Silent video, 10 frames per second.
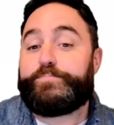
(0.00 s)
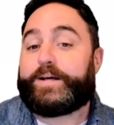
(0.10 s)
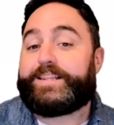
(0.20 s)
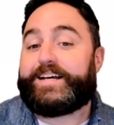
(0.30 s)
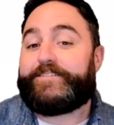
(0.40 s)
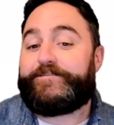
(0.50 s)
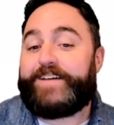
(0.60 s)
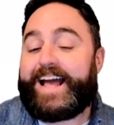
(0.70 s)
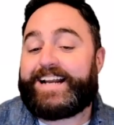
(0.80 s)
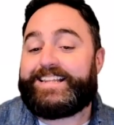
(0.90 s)
But the
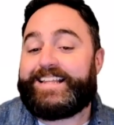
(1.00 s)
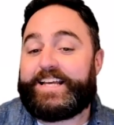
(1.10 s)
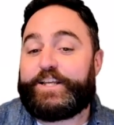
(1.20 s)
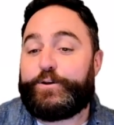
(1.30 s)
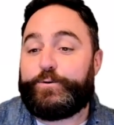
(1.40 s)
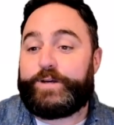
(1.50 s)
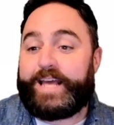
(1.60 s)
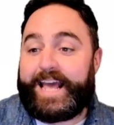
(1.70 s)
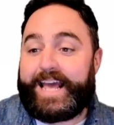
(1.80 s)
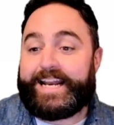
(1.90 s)
fact that you
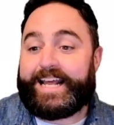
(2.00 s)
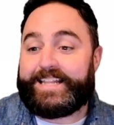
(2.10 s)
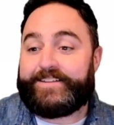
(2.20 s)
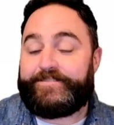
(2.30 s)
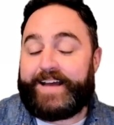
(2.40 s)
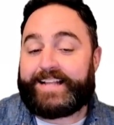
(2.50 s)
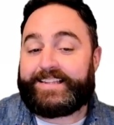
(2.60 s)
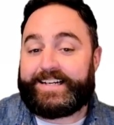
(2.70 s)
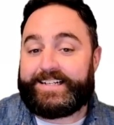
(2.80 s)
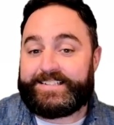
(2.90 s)
can, and the fact
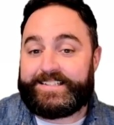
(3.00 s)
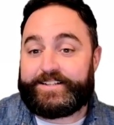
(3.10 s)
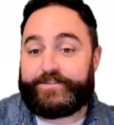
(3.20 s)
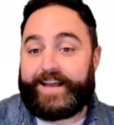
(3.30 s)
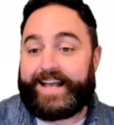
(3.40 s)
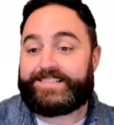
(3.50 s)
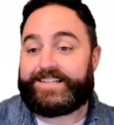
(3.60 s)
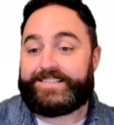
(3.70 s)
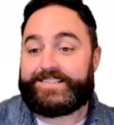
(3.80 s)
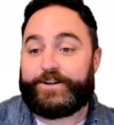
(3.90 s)
that it is this fast
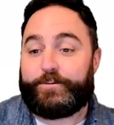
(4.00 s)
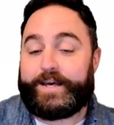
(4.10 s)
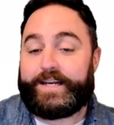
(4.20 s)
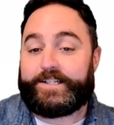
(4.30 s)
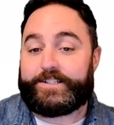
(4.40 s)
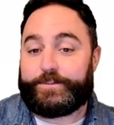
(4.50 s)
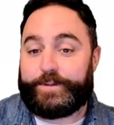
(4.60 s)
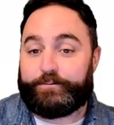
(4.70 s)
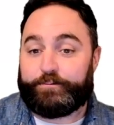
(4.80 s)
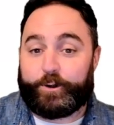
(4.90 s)
and still manages to
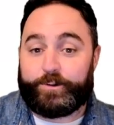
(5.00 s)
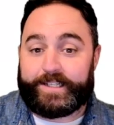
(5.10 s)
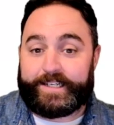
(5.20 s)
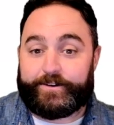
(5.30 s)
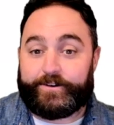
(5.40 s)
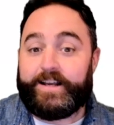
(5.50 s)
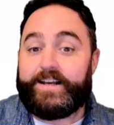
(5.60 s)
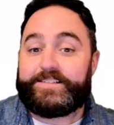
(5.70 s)
be road legal,